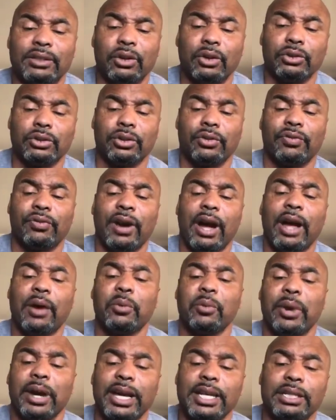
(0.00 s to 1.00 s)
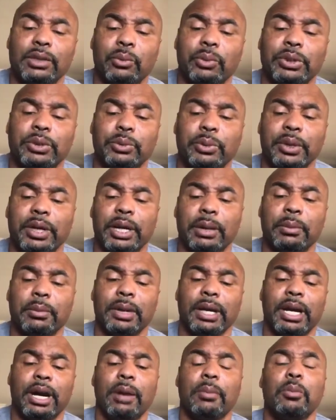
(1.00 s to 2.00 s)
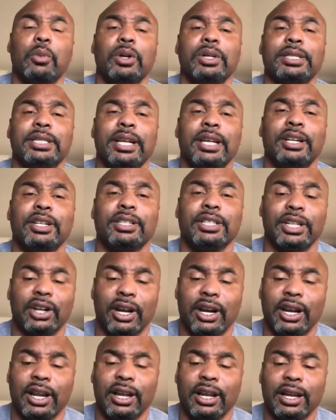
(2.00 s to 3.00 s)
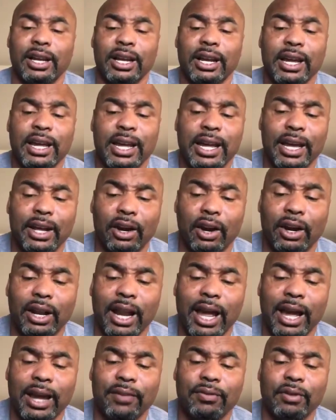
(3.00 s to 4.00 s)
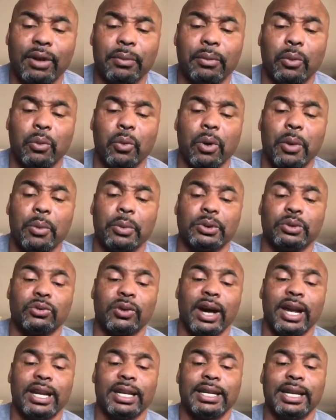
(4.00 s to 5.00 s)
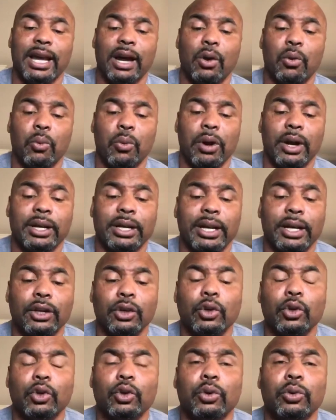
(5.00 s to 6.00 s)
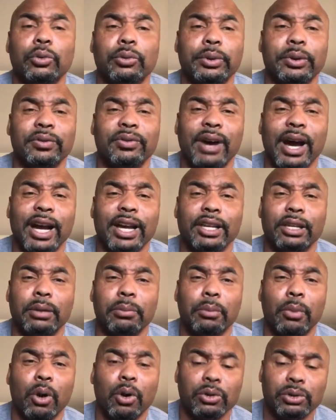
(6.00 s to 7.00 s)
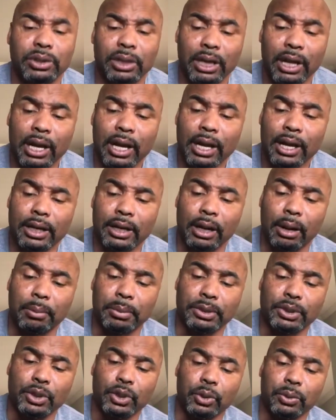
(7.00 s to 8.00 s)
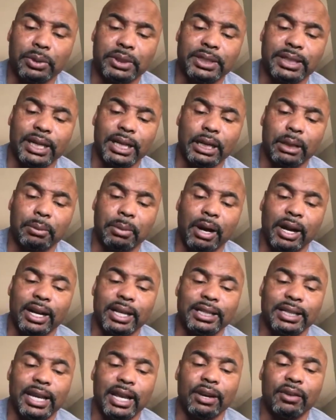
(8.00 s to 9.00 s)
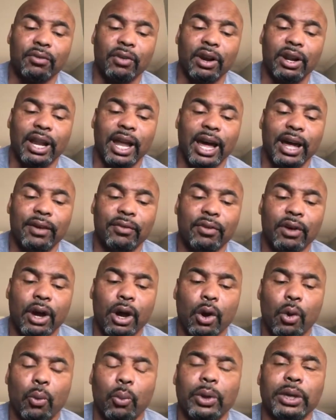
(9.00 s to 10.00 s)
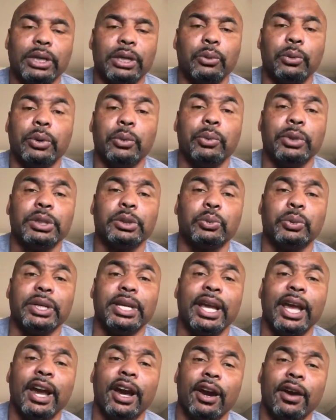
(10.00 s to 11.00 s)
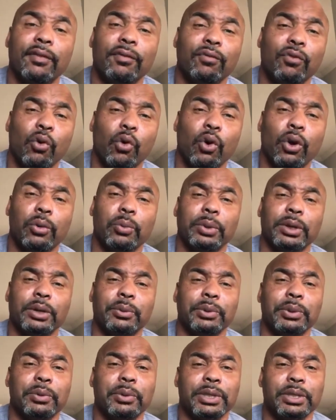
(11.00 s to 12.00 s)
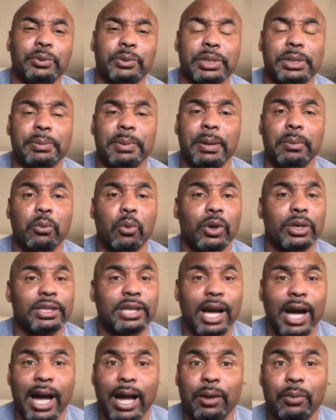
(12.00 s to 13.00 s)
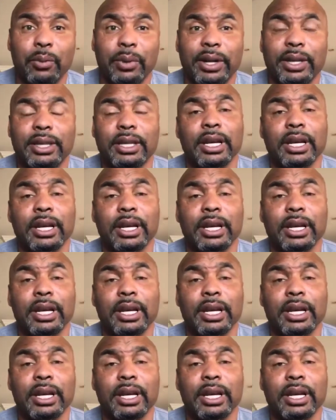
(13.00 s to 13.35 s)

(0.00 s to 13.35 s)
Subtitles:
Those are 5 ways in which we can become more centered in our life. Number 1 was writing down what and who we value the most. Number 2 was thinking about at the end of our life, what do we wish we cared for? What do we wish we spend more time with?